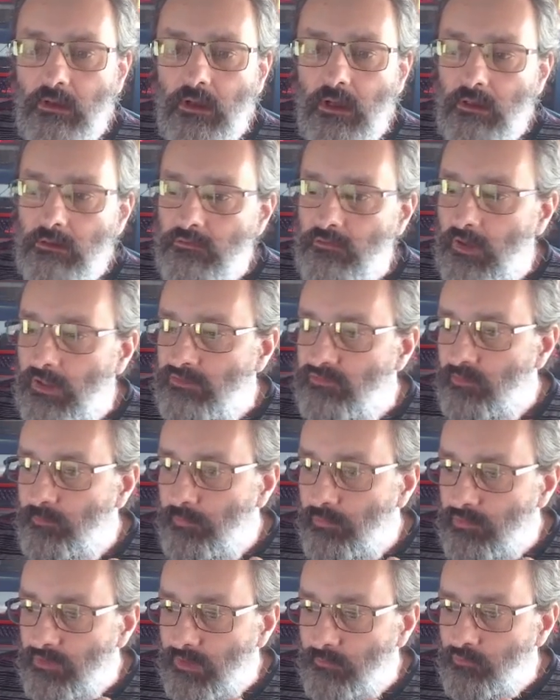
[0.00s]
So at some
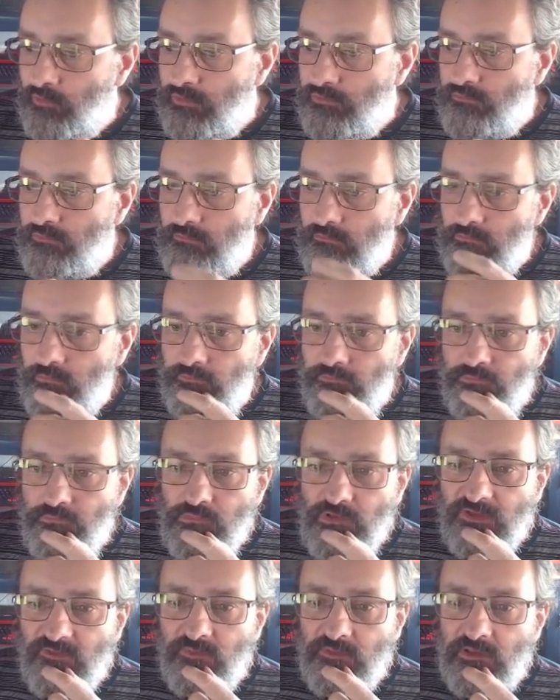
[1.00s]
point I'm going to do a
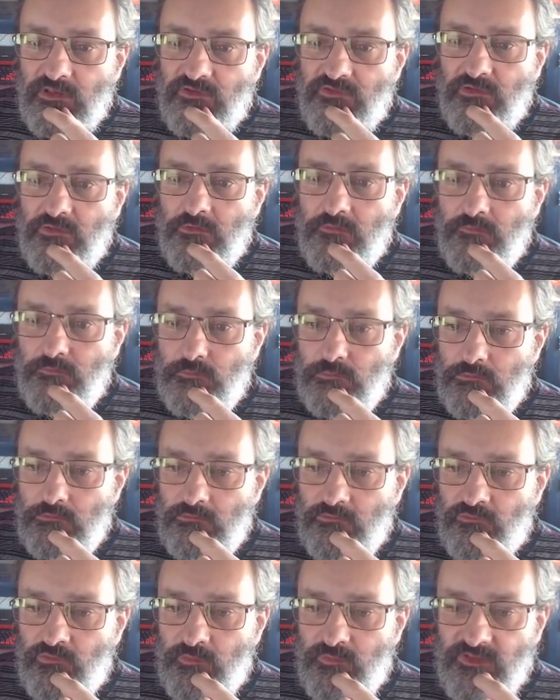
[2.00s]
full explanation of the
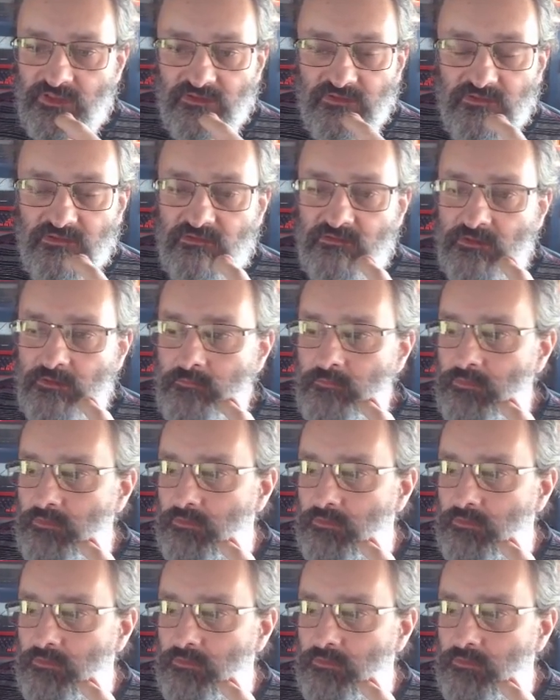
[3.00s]
scripting system.